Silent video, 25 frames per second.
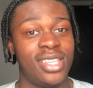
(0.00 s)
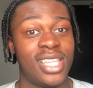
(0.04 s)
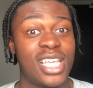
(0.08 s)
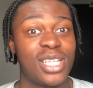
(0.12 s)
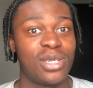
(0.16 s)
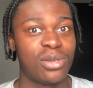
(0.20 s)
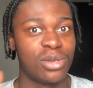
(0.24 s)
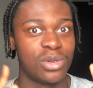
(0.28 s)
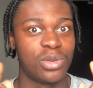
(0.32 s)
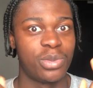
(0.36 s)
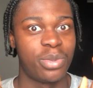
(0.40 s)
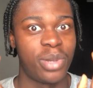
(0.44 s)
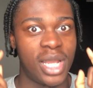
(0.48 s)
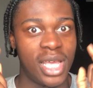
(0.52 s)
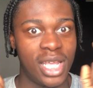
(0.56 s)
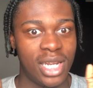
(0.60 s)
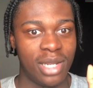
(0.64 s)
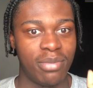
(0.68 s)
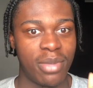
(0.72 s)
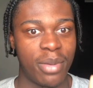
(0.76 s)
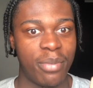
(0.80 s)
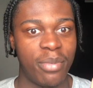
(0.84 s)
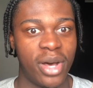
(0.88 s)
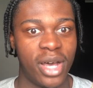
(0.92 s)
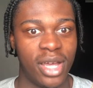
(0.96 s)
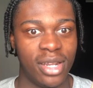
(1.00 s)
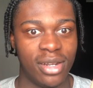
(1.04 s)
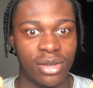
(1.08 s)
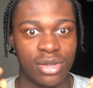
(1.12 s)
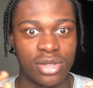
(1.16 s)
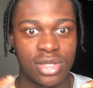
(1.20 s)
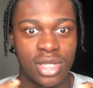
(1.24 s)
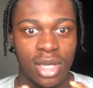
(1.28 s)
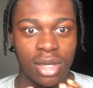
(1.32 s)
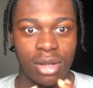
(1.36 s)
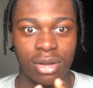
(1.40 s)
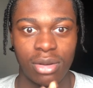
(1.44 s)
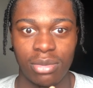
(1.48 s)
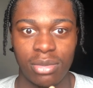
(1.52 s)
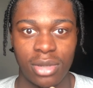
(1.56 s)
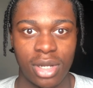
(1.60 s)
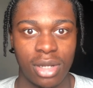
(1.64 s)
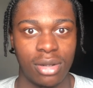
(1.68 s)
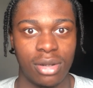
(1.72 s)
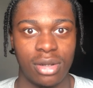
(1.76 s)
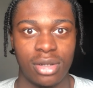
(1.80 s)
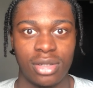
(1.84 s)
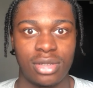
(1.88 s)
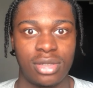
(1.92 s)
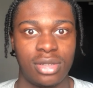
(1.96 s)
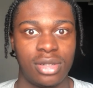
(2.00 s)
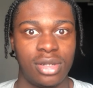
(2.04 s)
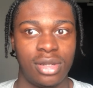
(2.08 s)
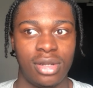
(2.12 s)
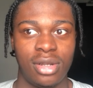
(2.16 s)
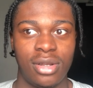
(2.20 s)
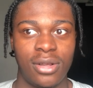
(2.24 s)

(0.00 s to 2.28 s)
That's what was playing in my mind. I was like, oh my gosh.